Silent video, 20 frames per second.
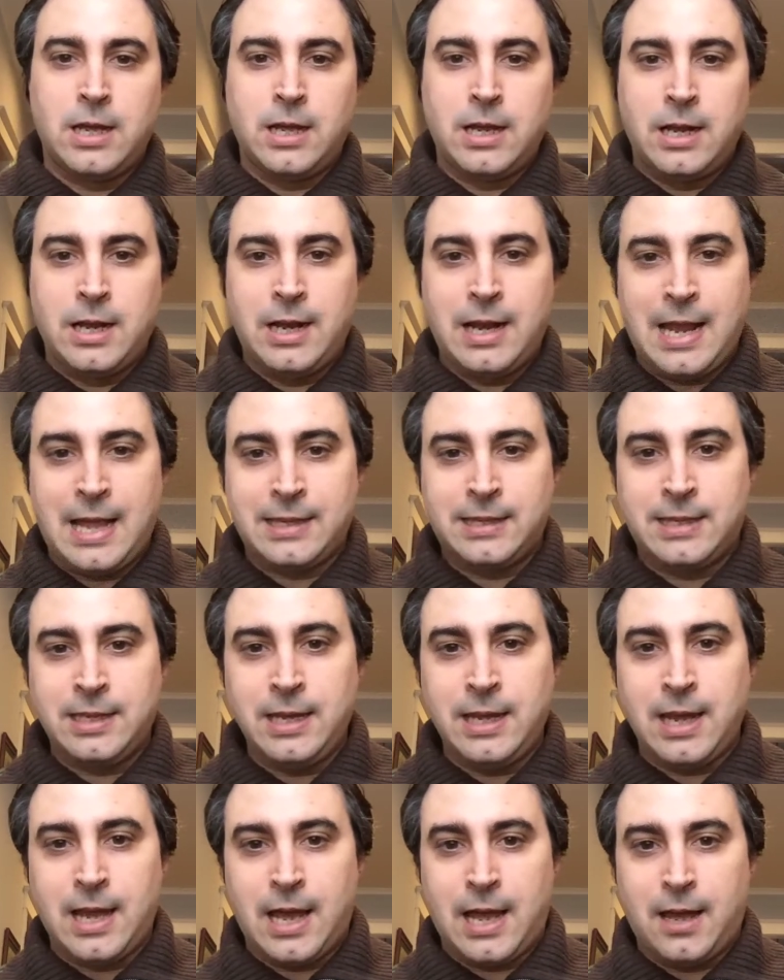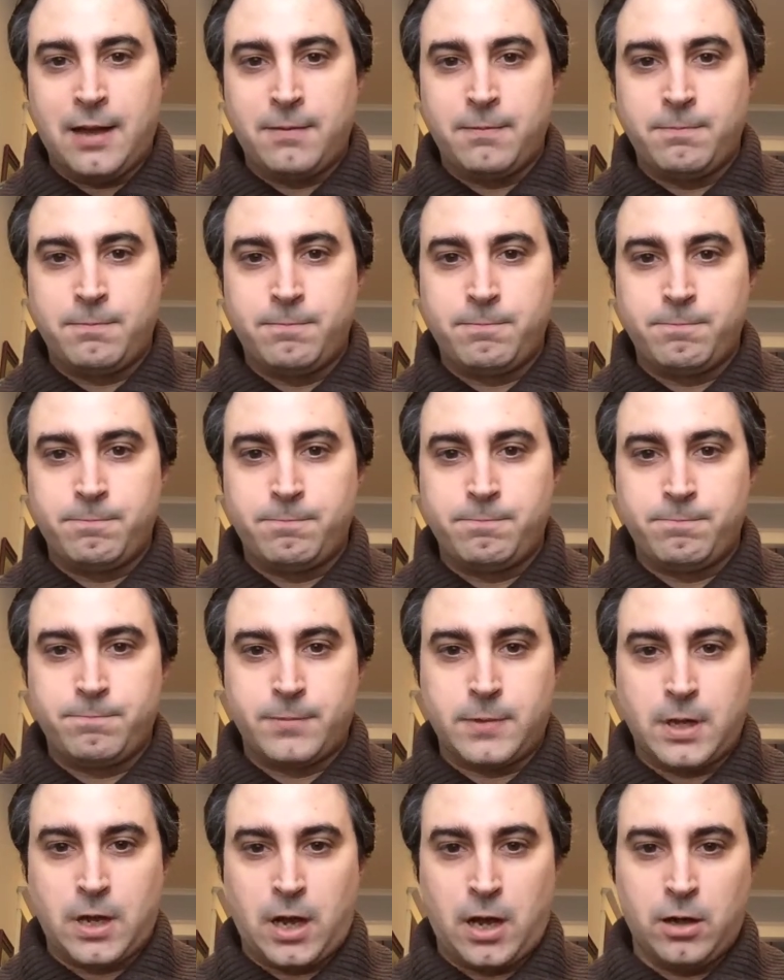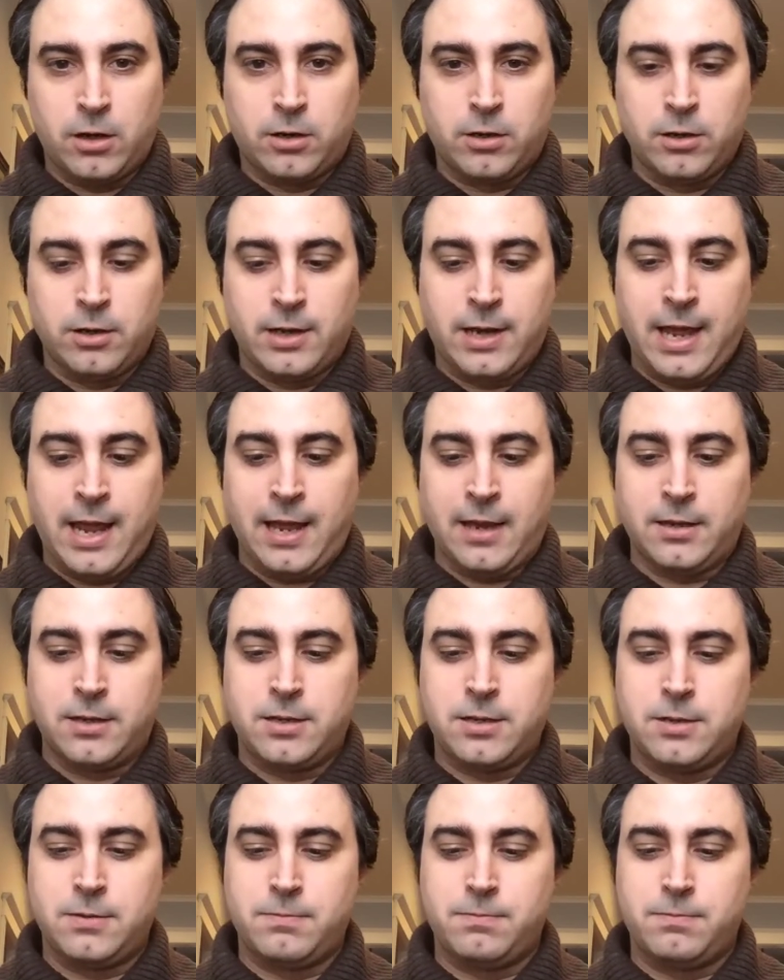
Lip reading: la tía, uncle and aunt,